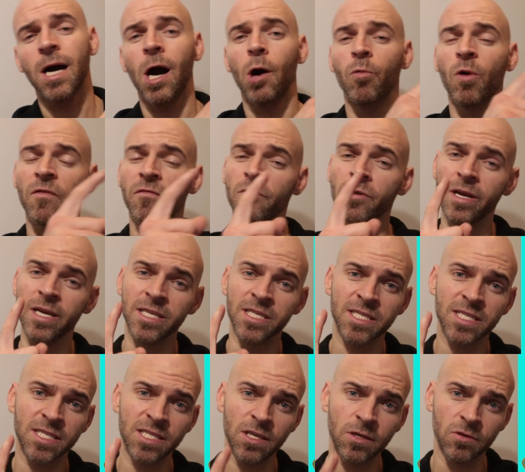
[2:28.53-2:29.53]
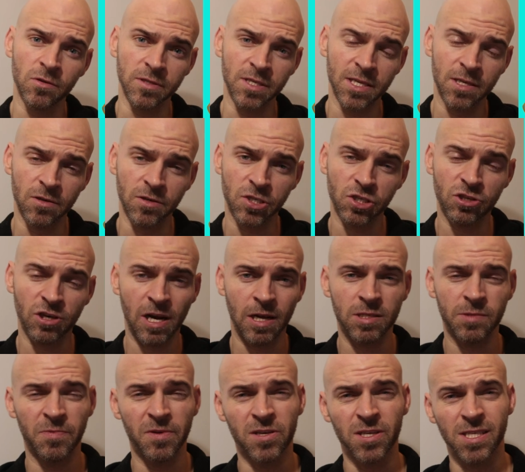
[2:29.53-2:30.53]
However, it's single teal
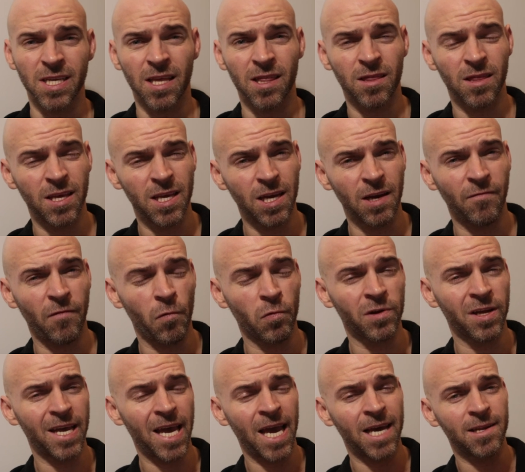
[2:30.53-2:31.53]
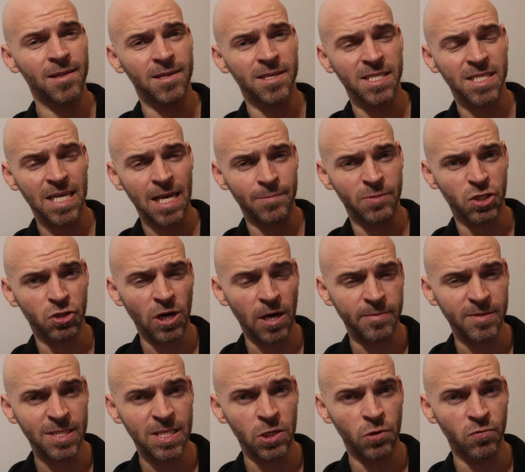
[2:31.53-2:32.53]
stripes because I think if I would have added the same
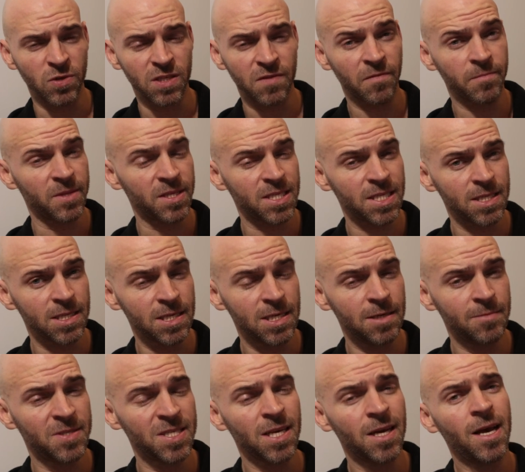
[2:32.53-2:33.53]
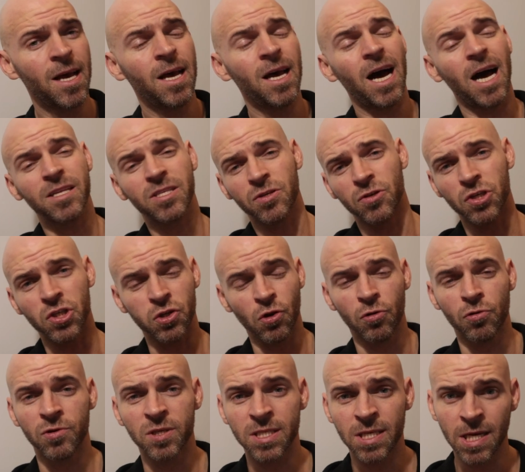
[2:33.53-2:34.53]
stripe sequence from the sleeves onto the
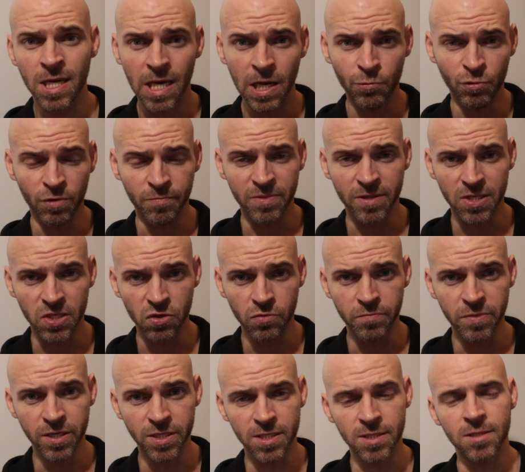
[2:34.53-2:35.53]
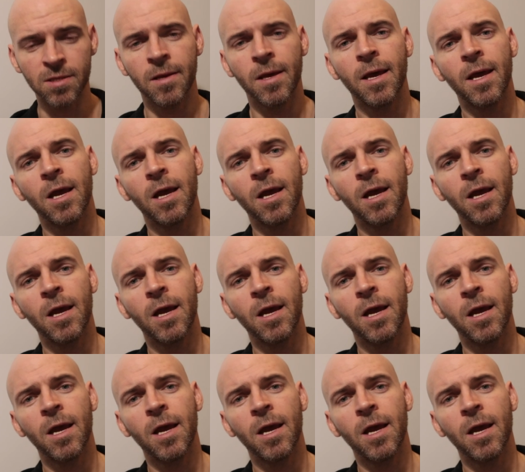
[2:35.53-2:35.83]
shoulders, it would have been too busy.